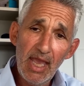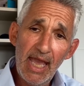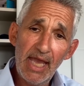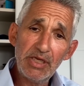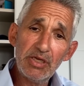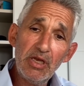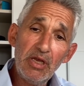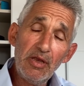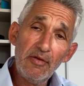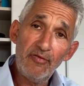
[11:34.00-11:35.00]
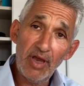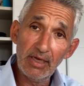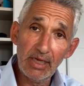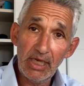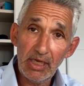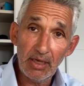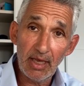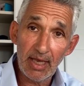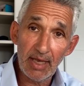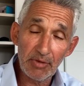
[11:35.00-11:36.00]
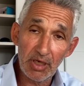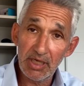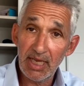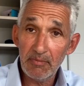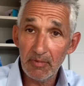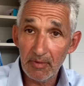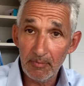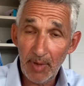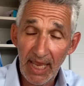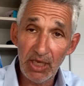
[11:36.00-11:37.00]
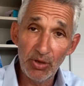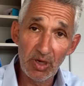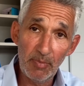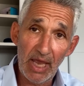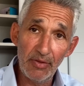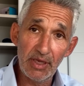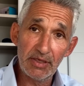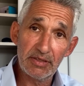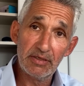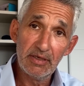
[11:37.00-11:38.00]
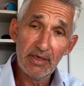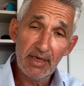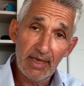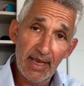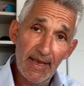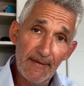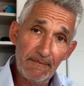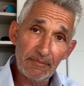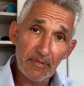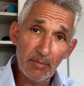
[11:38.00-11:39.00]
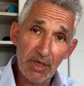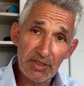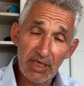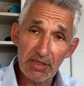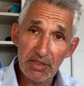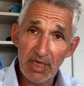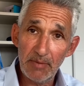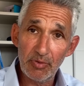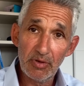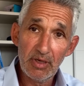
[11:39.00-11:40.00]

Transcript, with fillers: And finally, I'm going to keep banging on about this, um, my sixth tip,